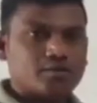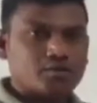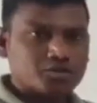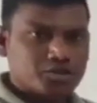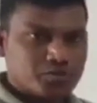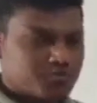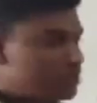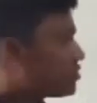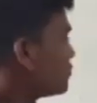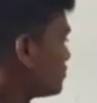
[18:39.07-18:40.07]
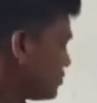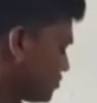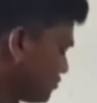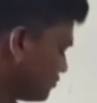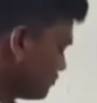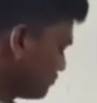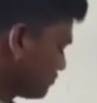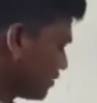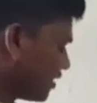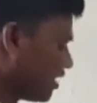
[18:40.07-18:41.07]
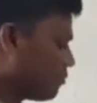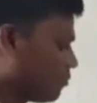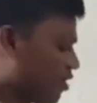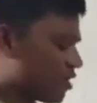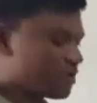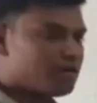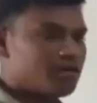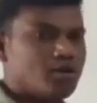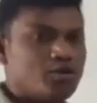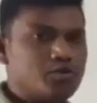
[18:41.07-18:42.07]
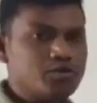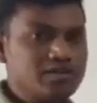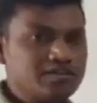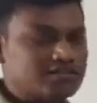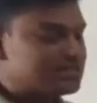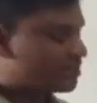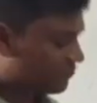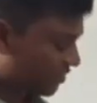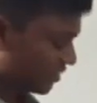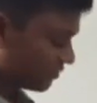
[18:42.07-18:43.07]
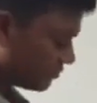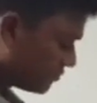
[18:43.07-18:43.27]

question number 22. A boy who is suffering